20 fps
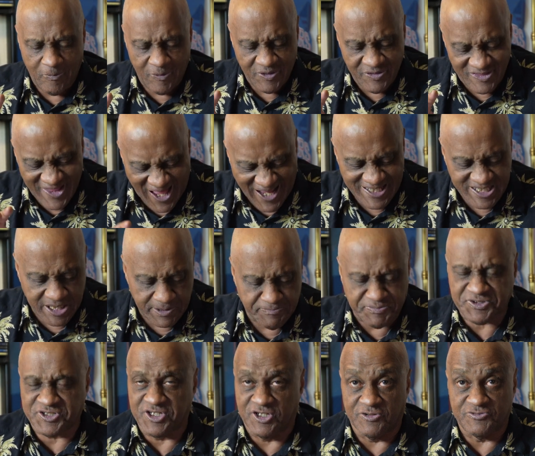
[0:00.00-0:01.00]

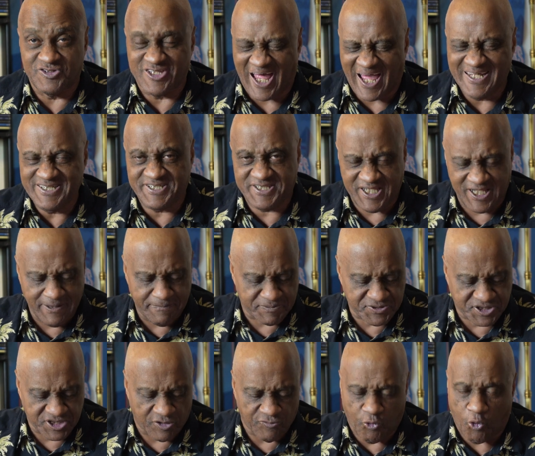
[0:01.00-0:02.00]

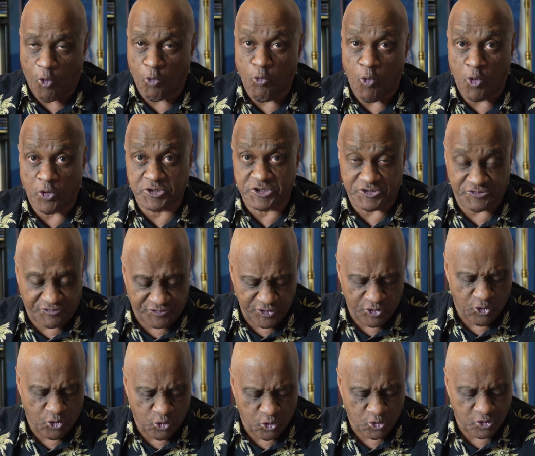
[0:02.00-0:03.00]
19% of all workers
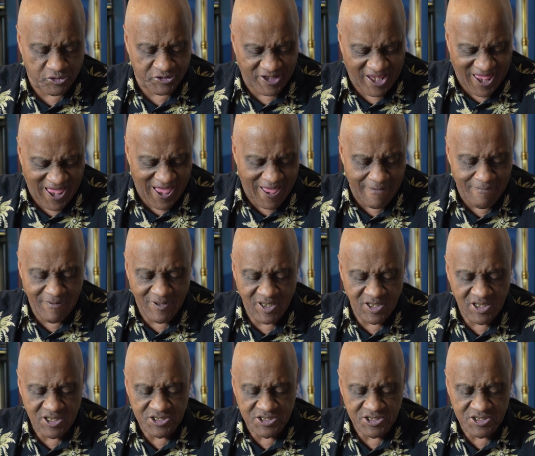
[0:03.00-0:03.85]
feel that